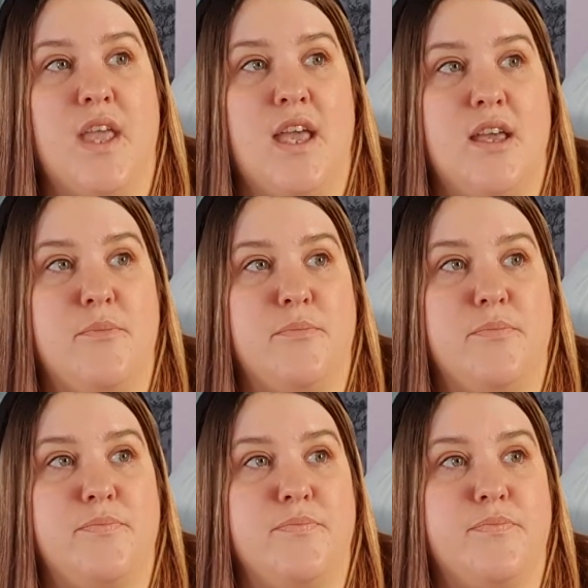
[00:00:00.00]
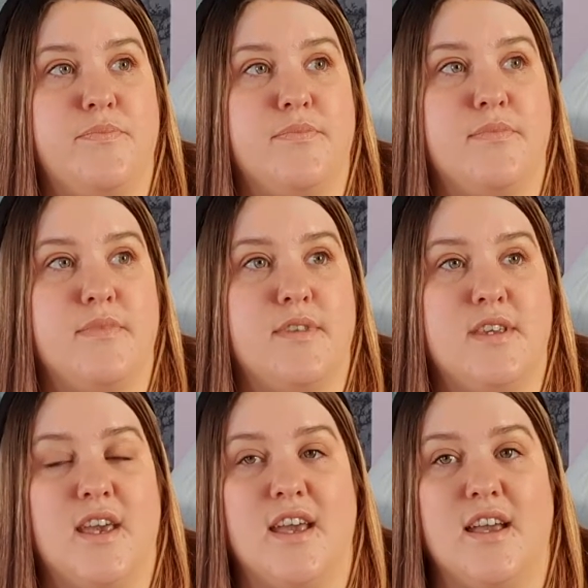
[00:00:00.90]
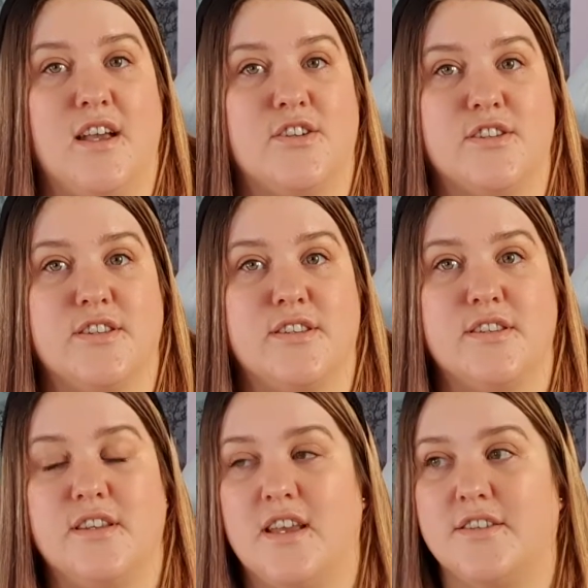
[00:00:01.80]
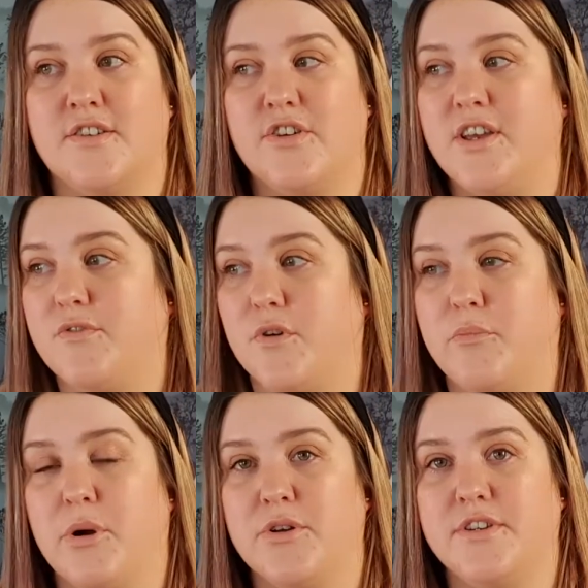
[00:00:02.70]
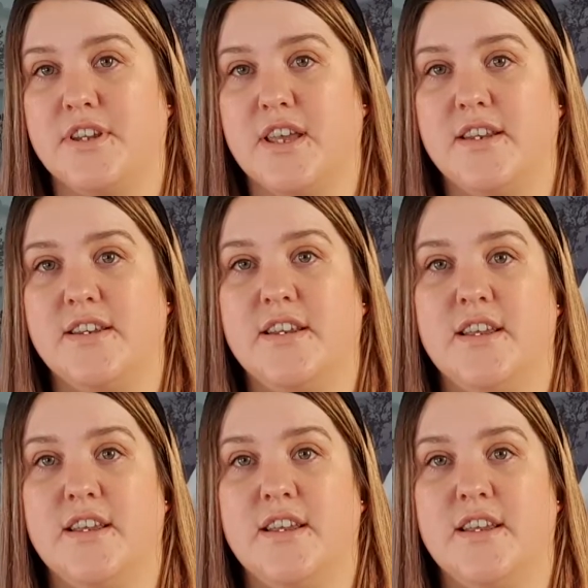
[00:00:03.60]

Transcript: Um, yeah, I just, it's great for bonding.